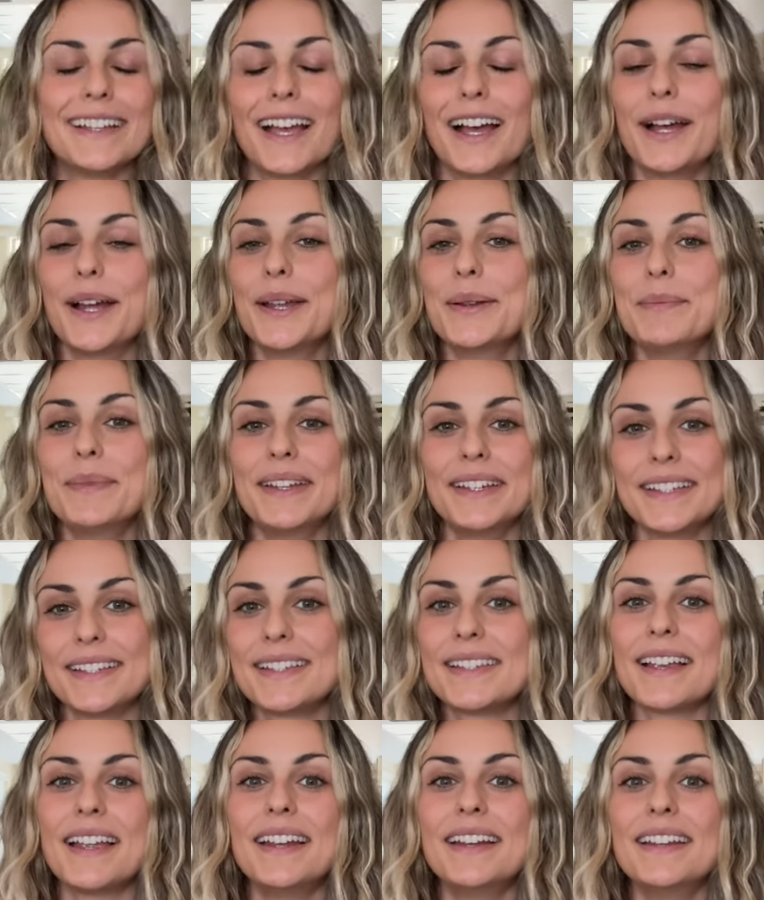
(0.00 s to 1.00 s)
I'm
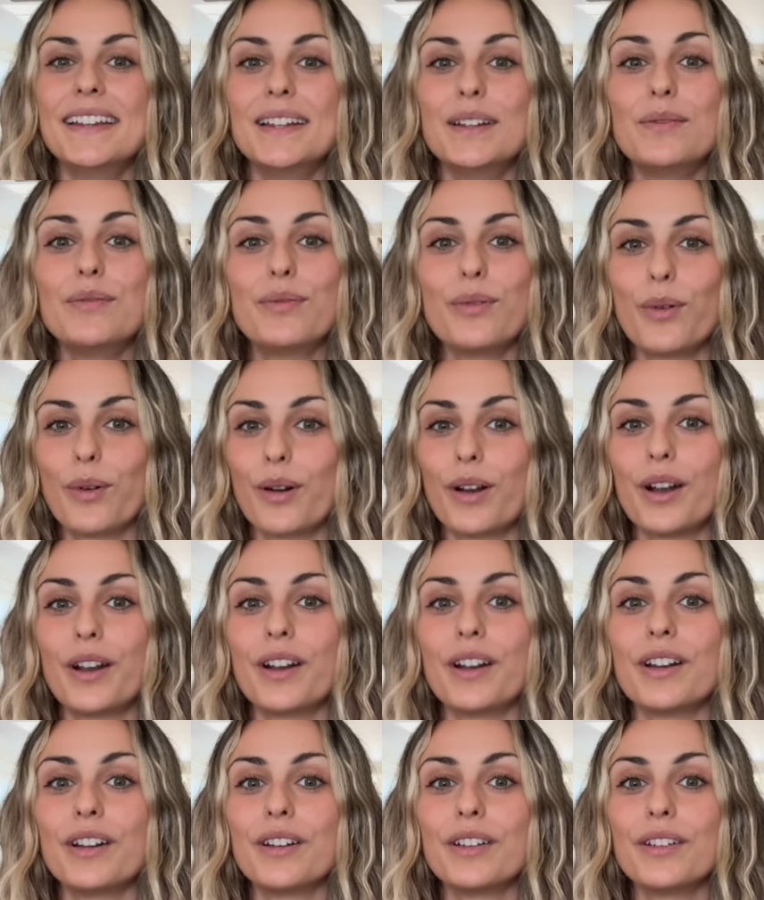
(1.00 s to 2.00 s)
excited
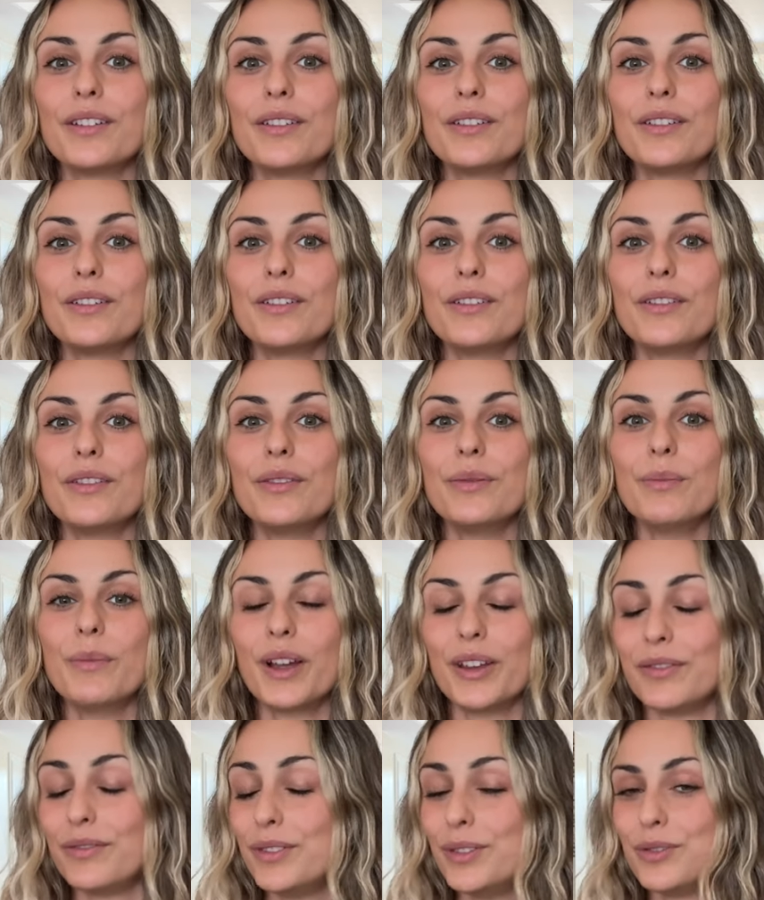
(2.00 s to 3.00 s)
for
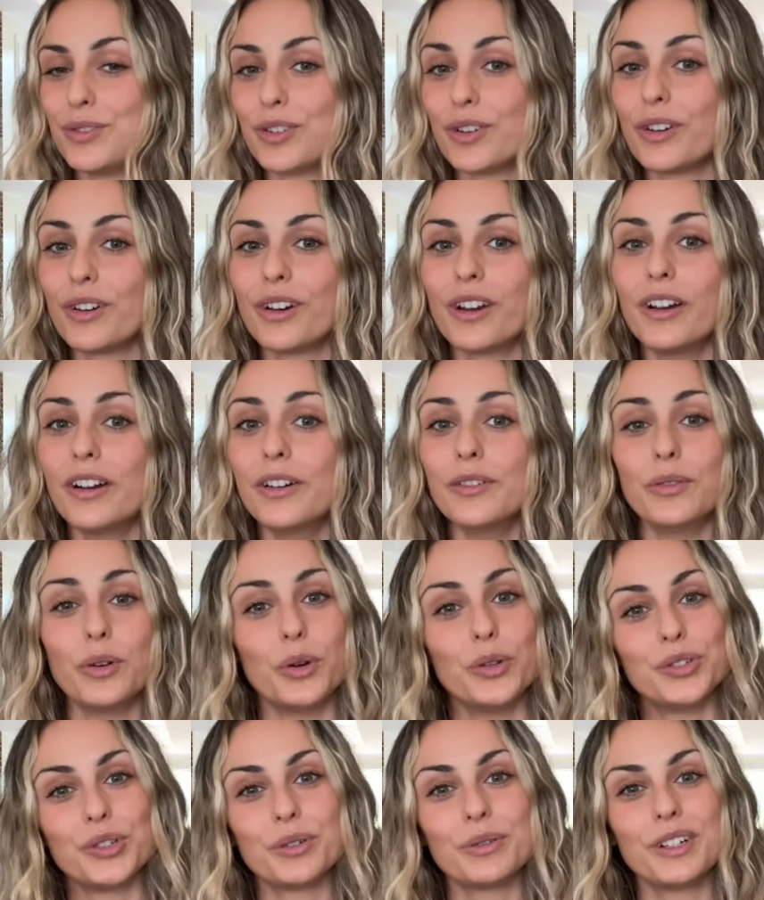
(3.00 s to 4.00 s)
my future of
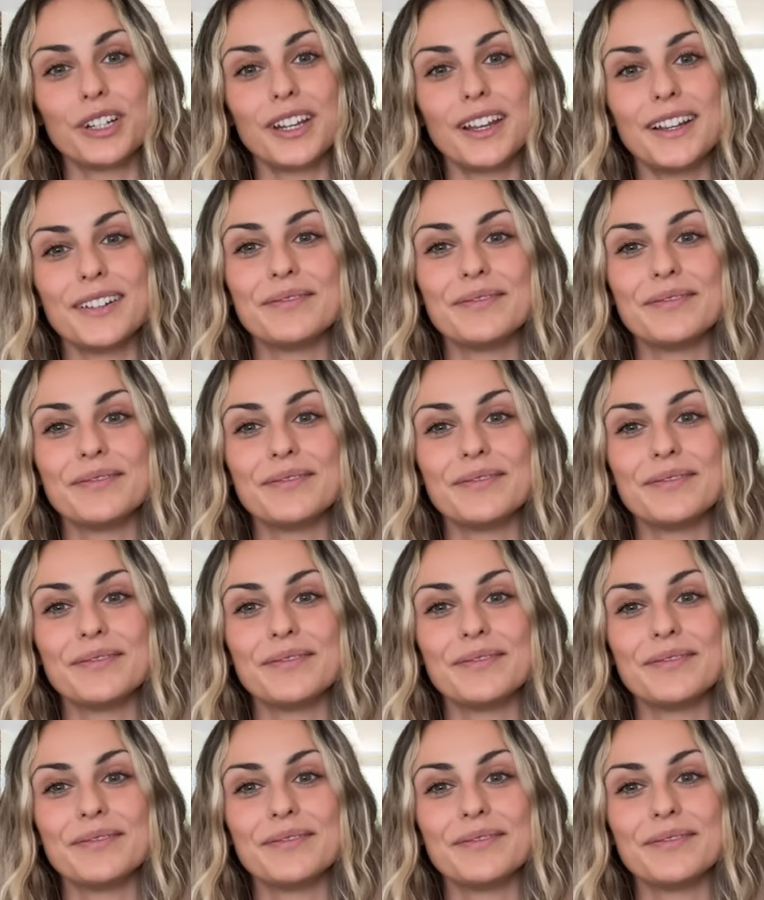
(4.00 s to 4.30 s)
ultra running.